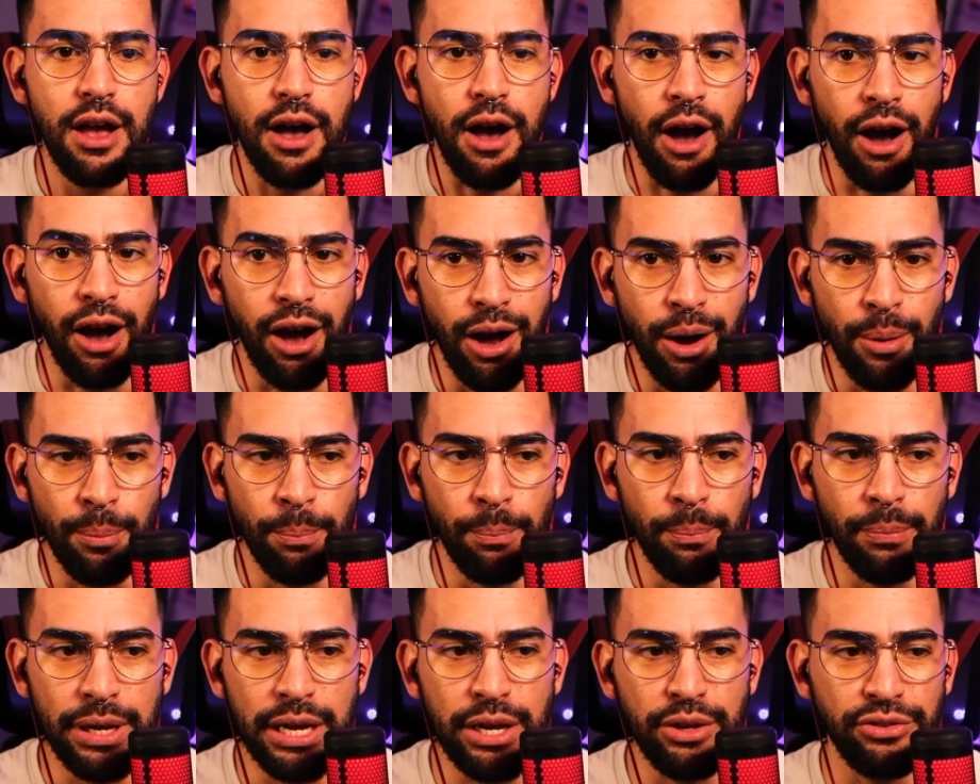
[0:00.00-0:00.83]

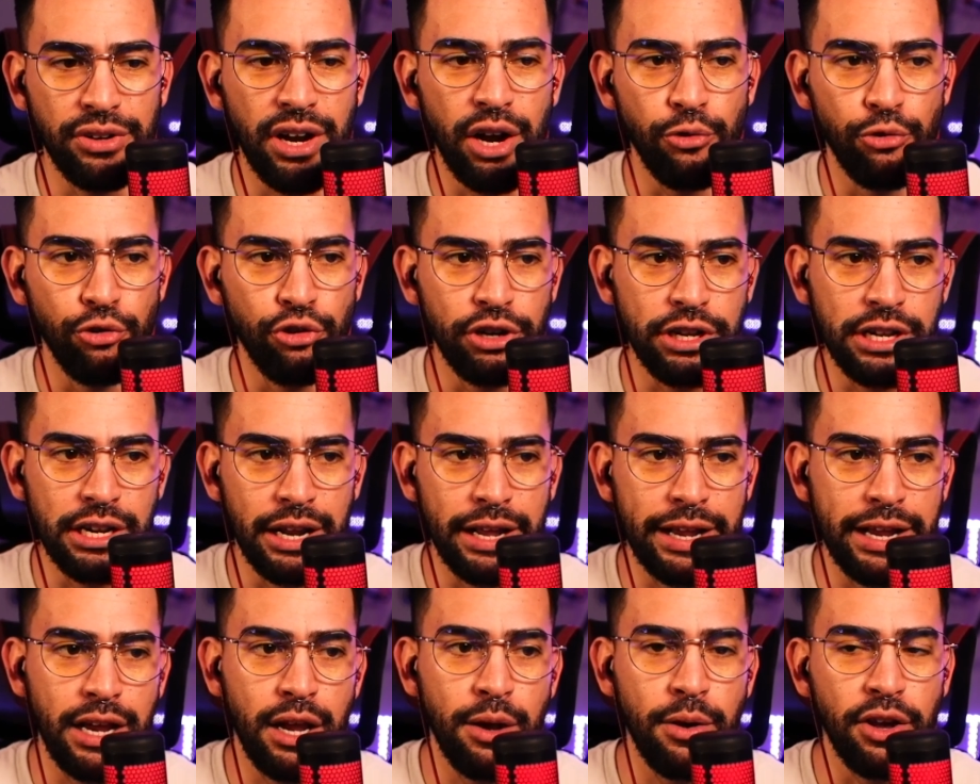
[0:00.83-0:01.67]
um, it's not really
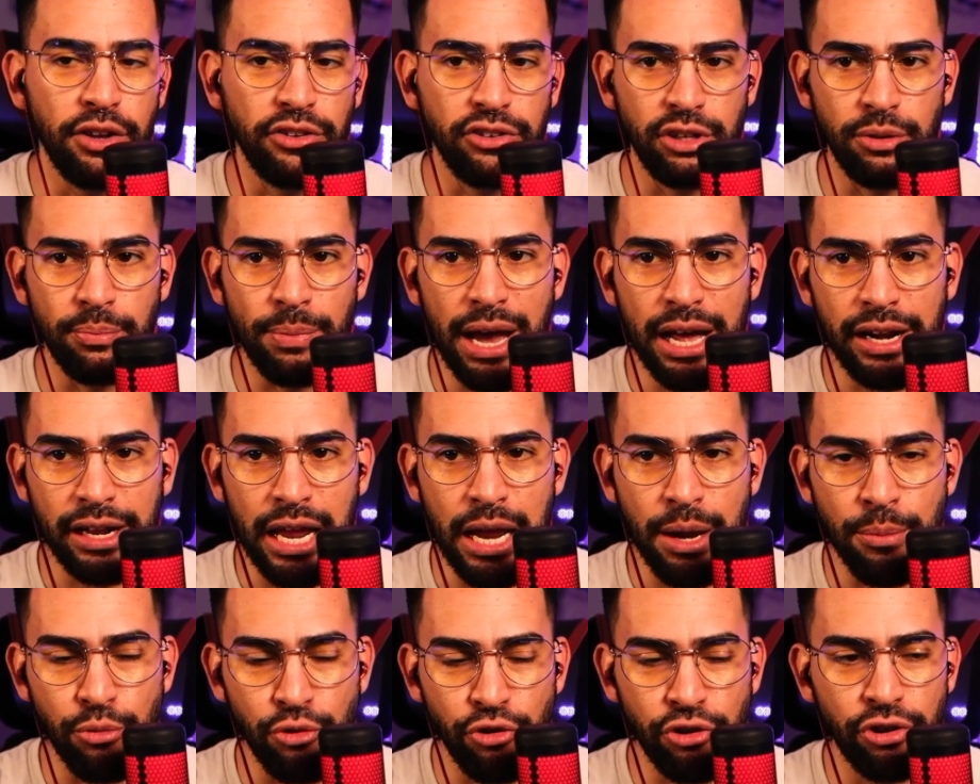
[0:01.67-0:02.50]
like because it's a bad
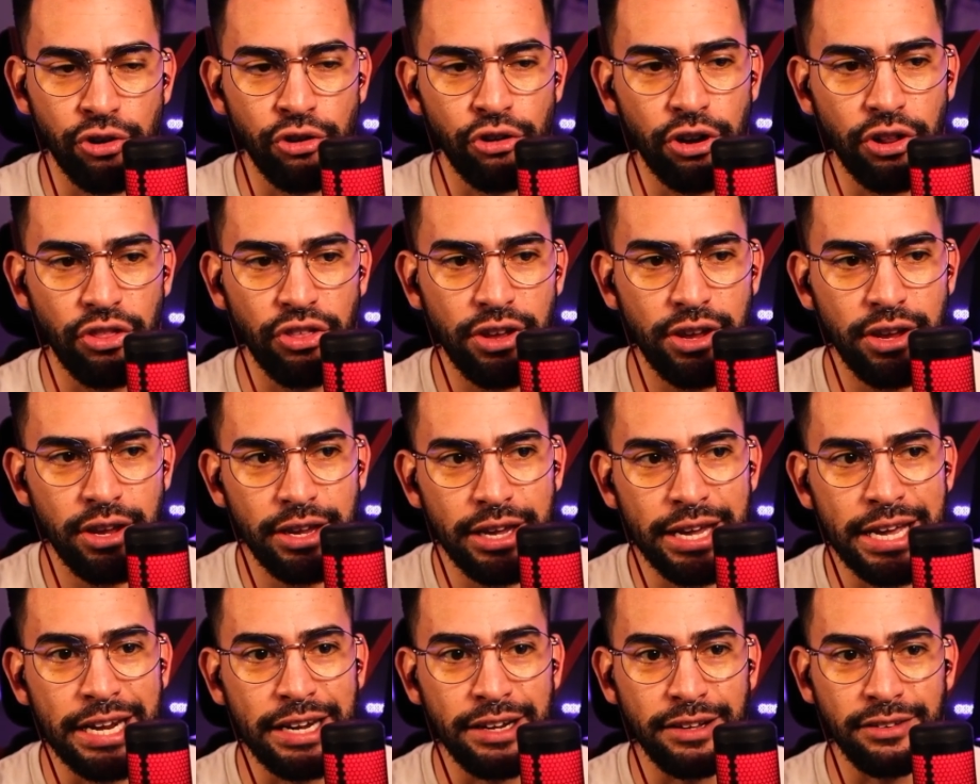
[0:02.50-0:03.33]
game or, or anything.
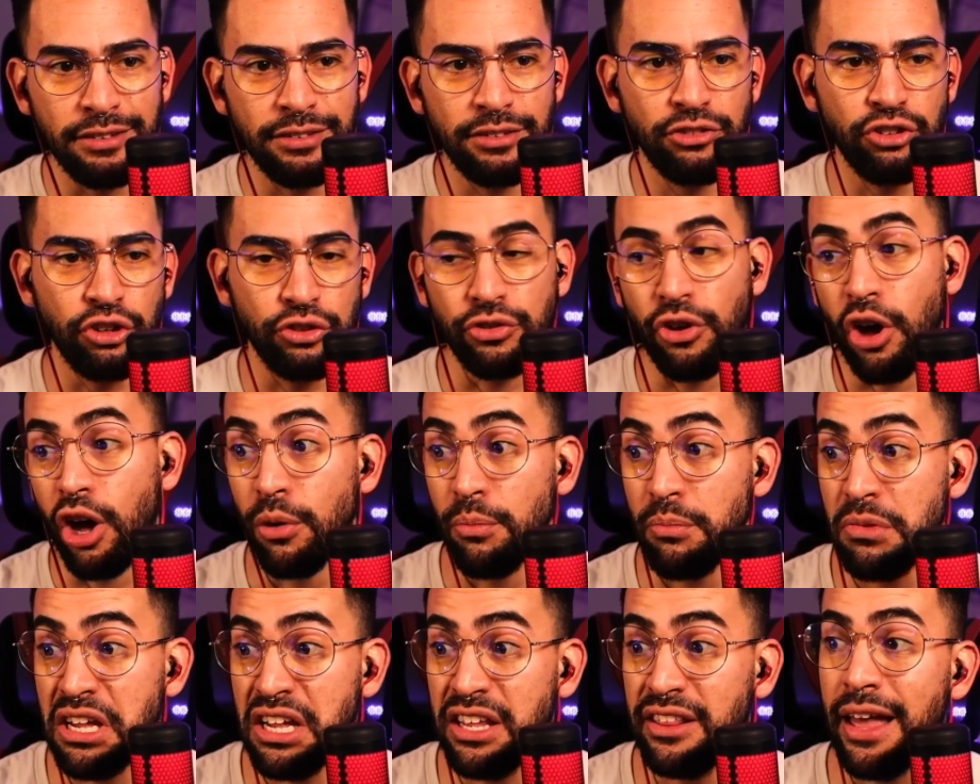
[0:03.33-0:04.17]
It is just on
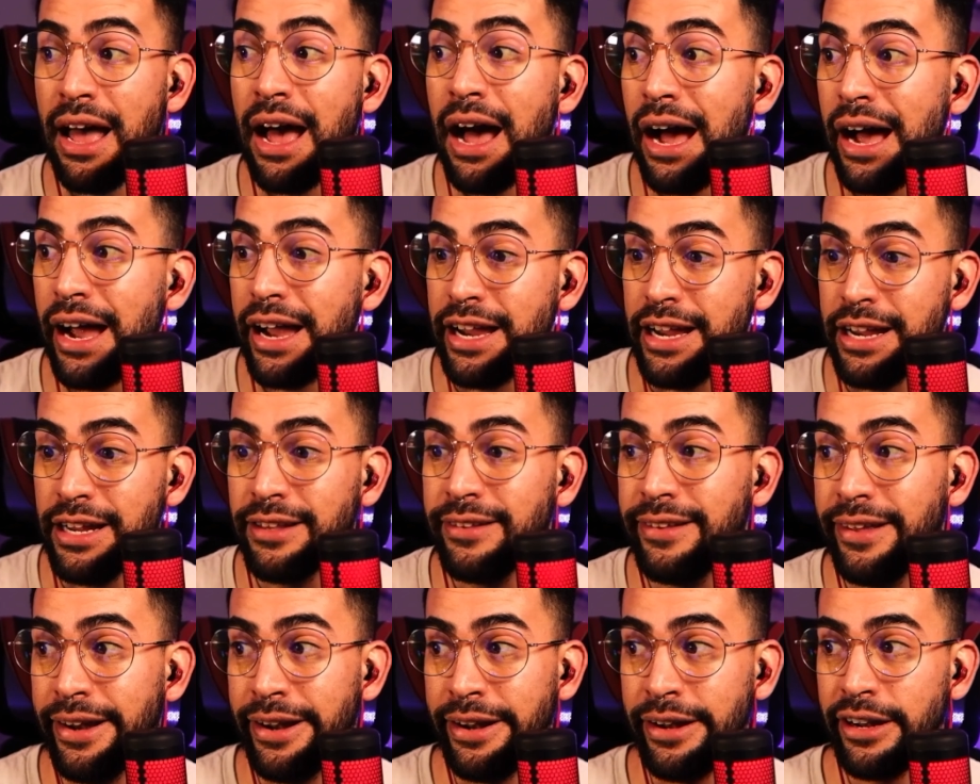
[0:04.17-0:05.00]
me that I
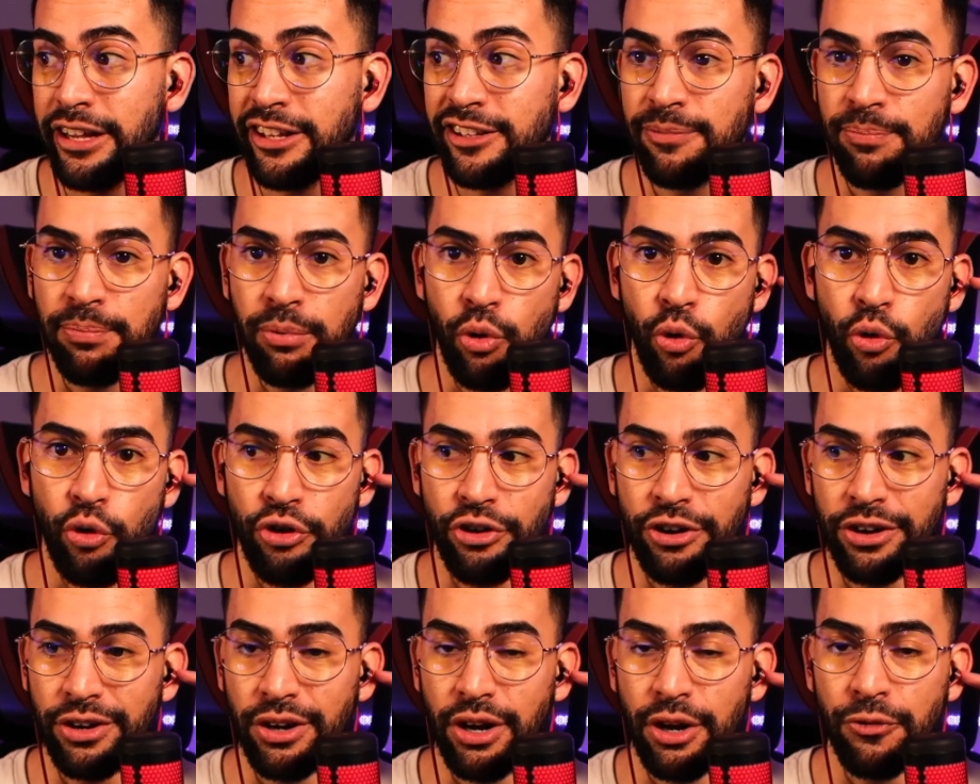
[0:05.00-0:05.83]
didn't explore
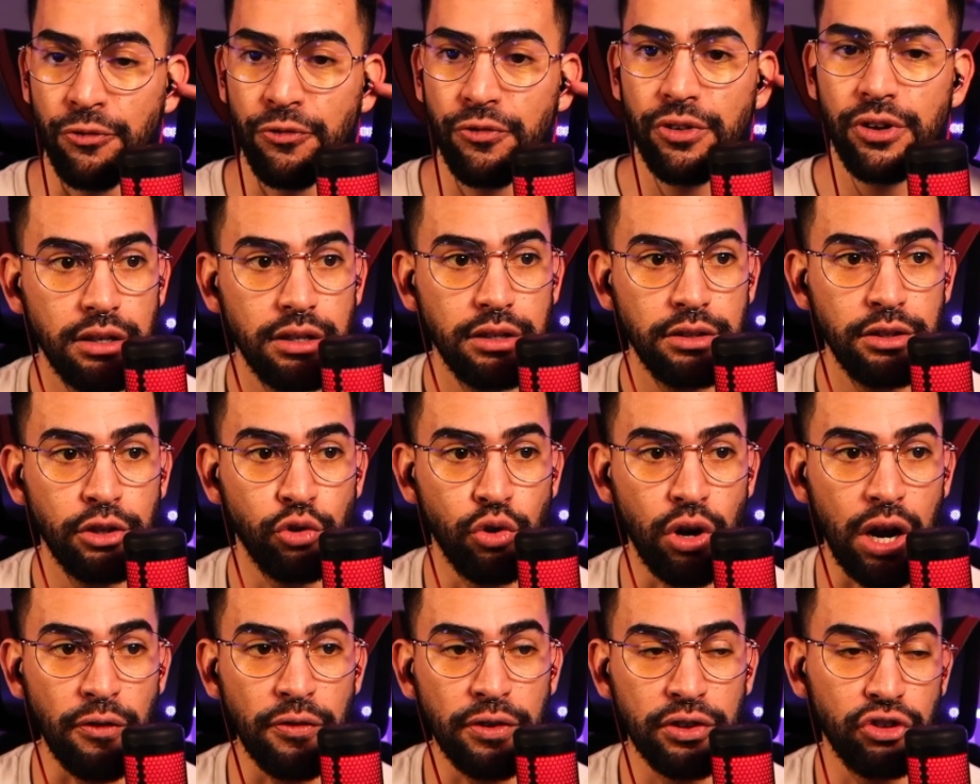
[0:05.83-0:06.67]
enough. The
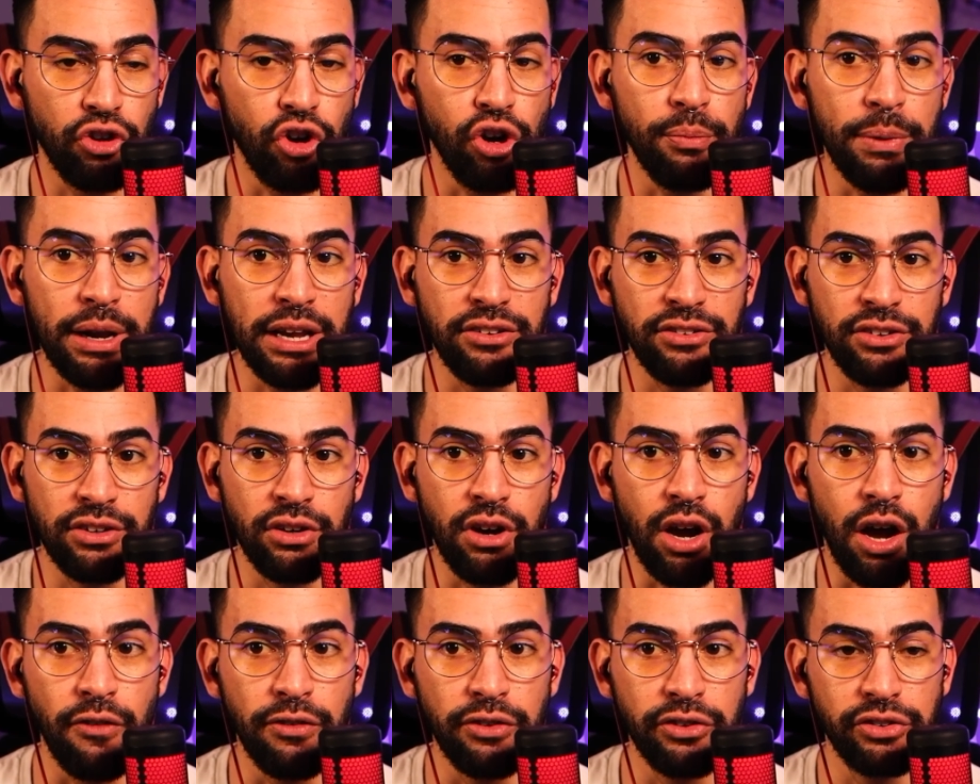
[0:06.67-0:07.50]
graphics are amazing,
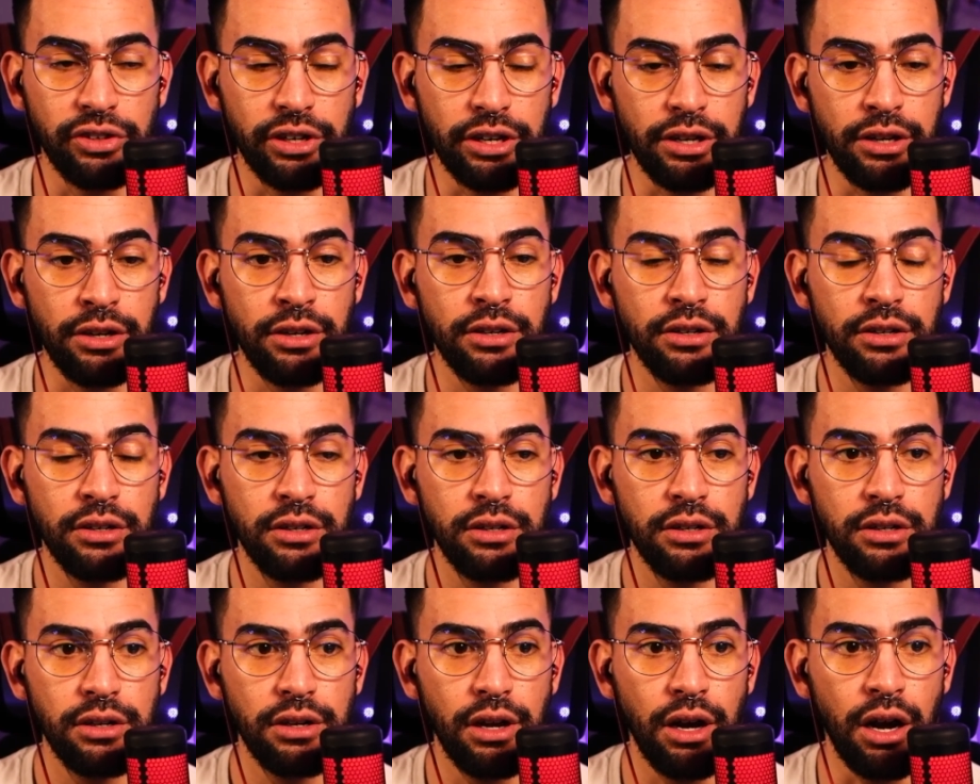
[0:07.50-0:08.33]
obviously.
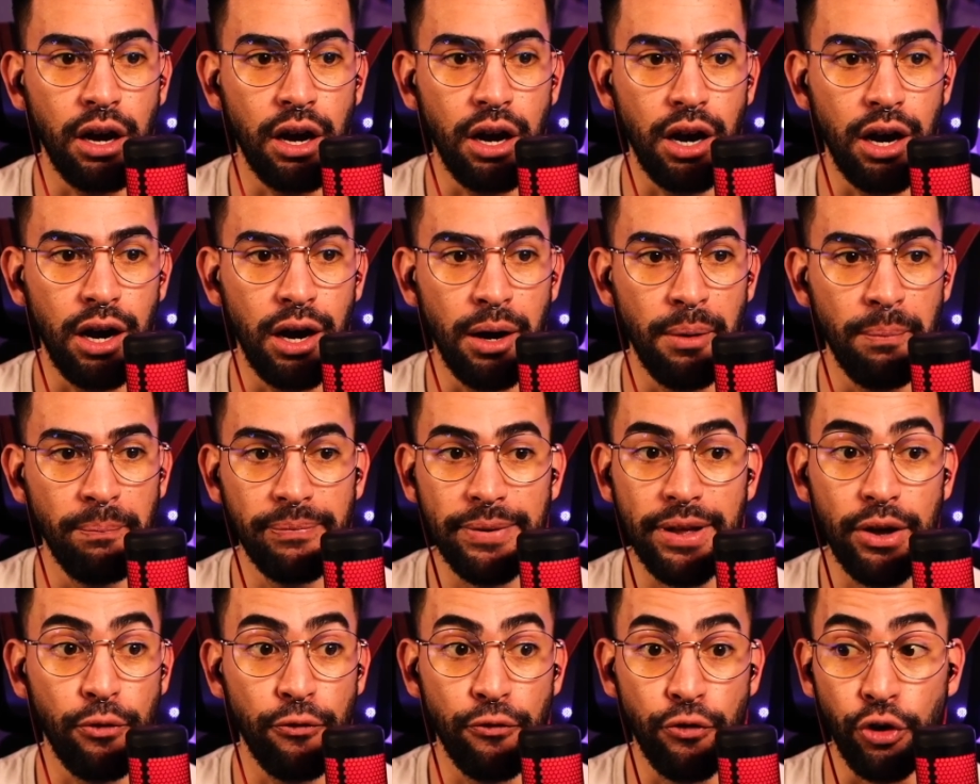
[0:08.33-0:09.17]
Um,
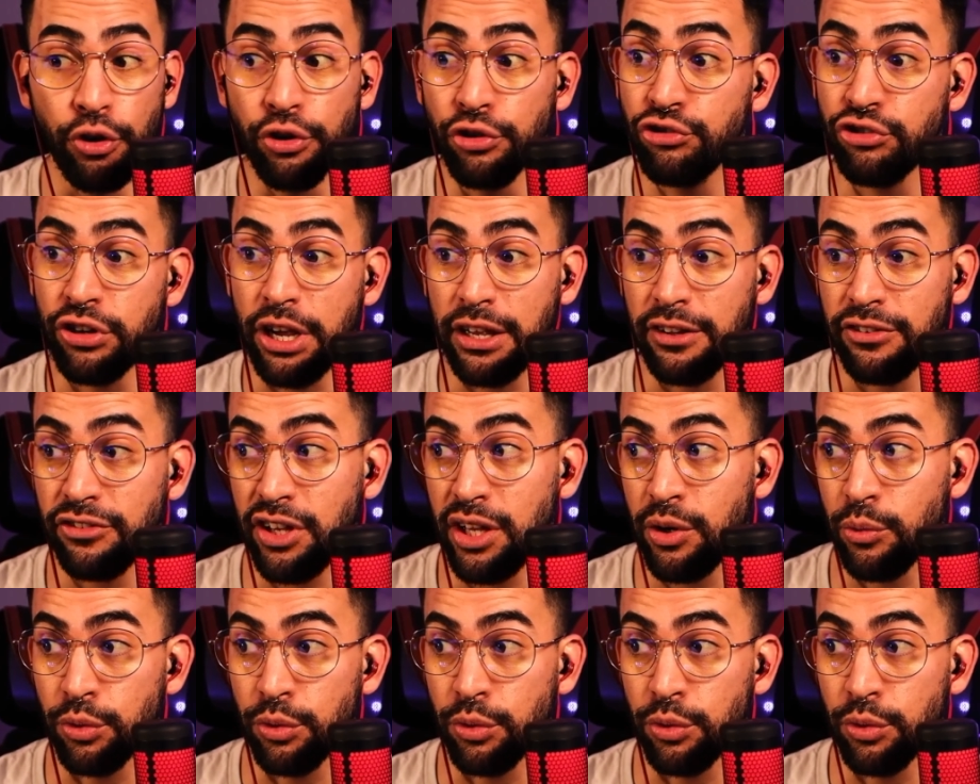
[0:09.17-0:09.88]
that first chase scene